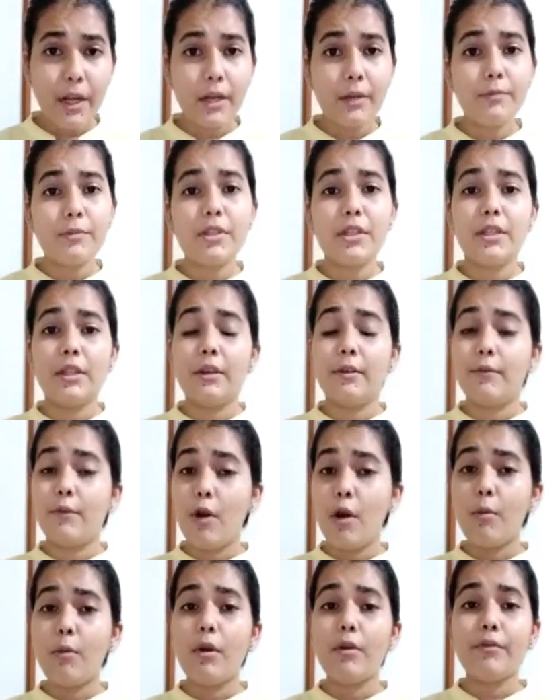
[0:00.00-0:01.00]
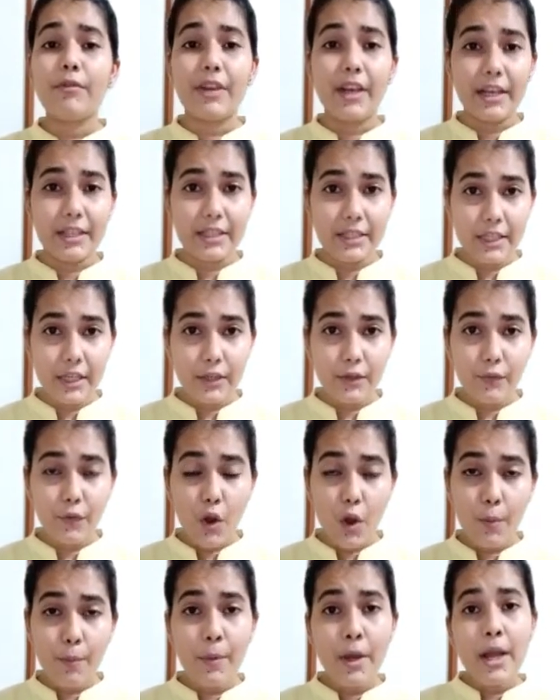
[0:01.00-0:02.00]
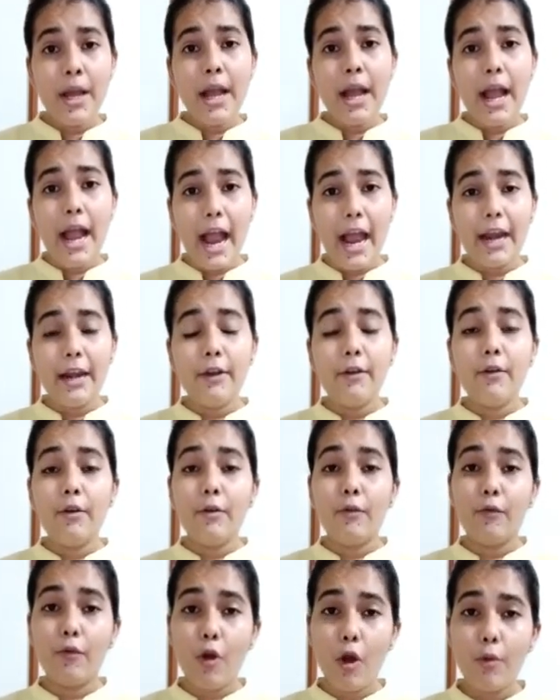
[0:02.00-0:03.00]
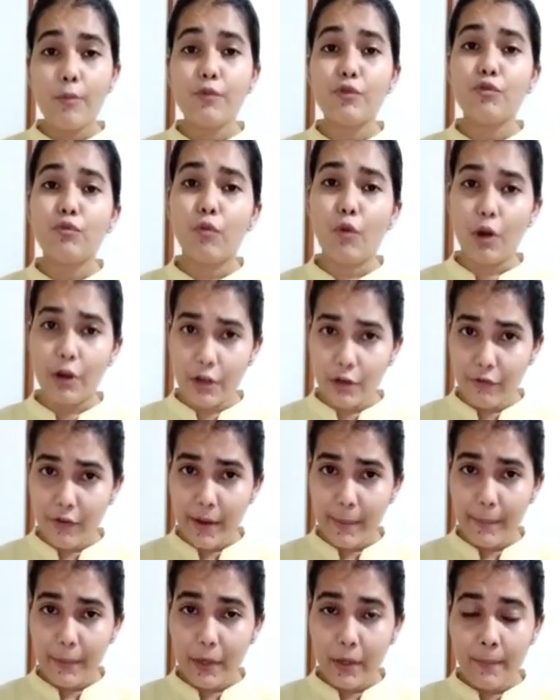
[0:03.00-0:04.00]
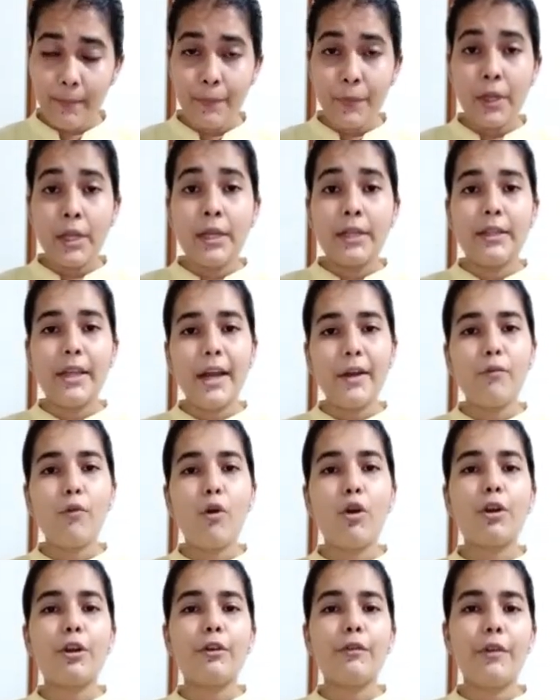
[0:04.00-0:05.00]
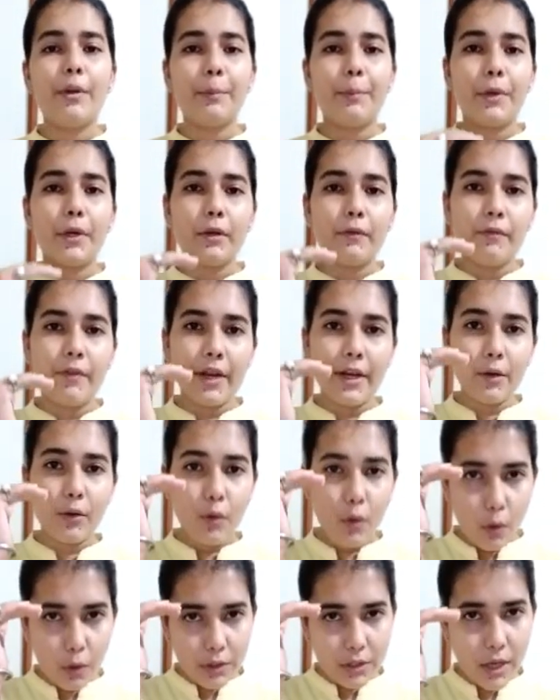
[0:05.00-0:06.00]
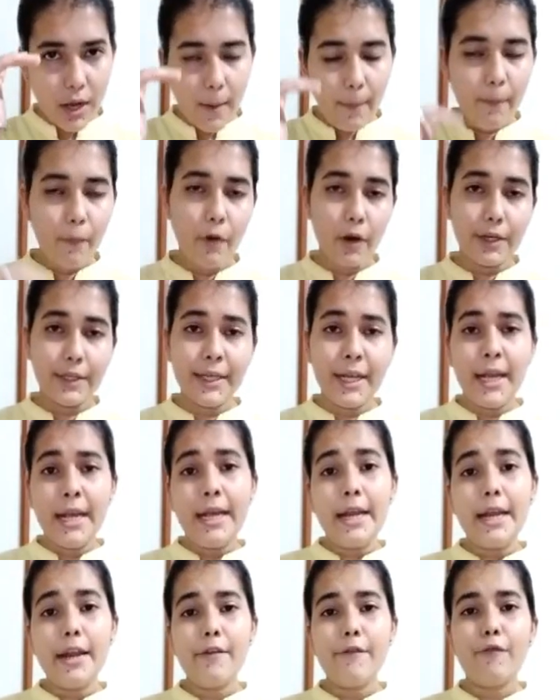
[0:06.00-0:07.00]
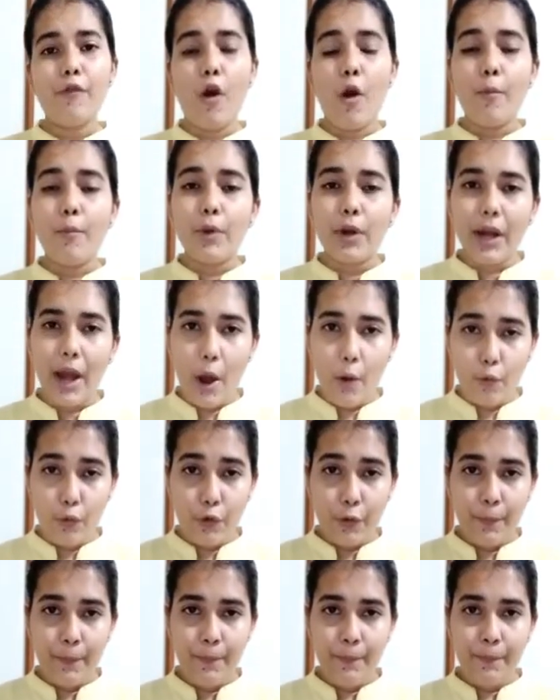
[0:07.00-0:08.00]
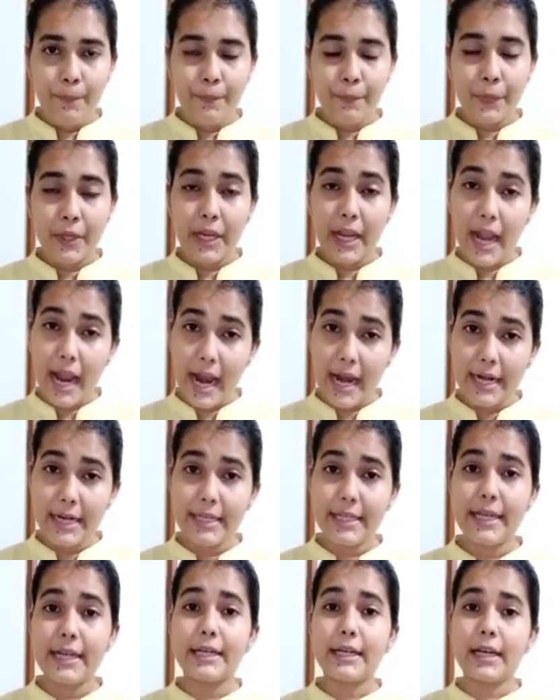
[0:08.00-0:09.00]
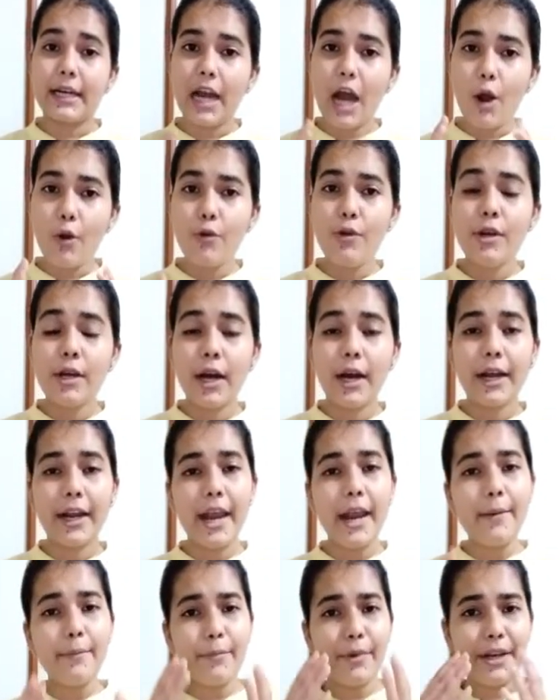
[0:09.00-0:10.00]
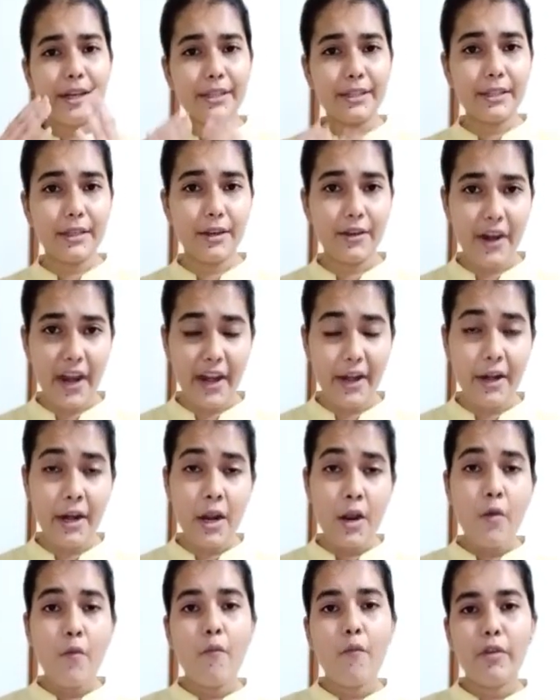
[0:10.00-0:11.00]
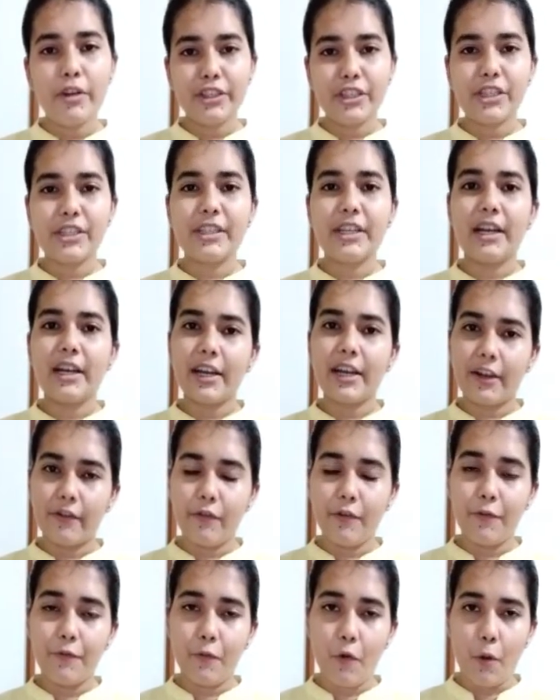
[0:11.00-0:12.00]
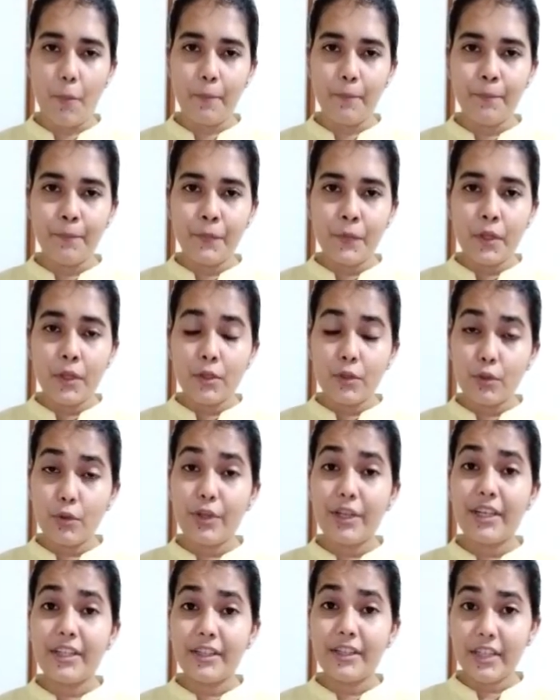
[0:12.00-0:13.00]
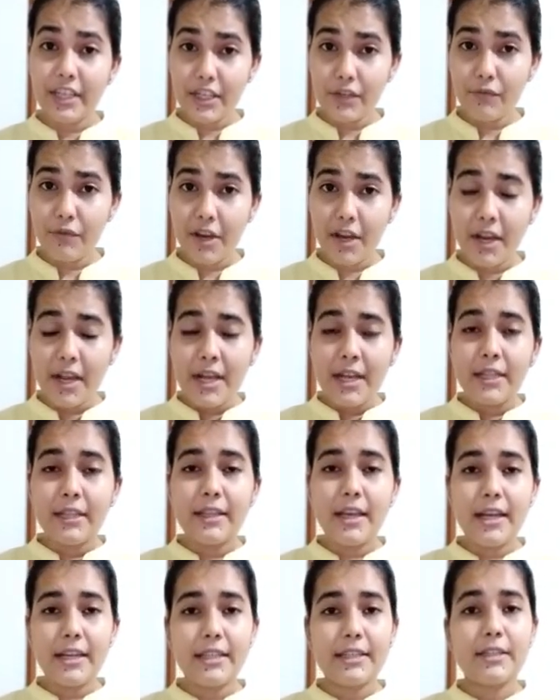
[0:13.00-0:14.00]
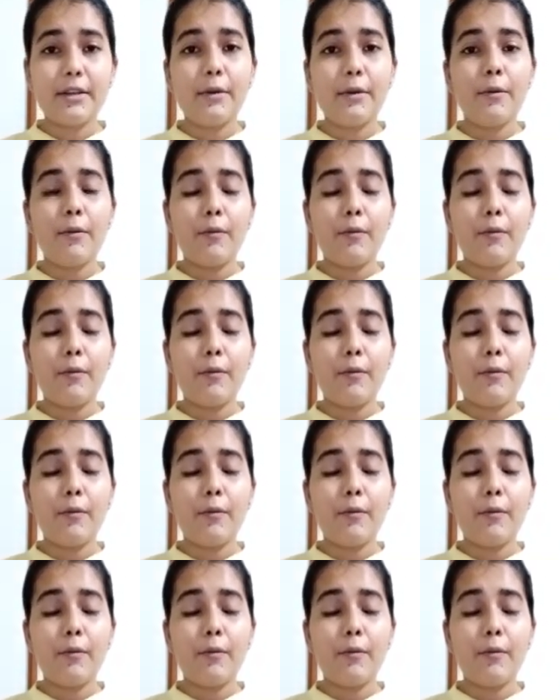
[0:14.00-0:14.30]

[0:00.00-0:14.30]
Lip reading: in the form of gaseous form and forms water vapor. That water vapor, when goes upward, it forms cloud, and that cloud again brings the rain, which is in liquid form. So in this way there is a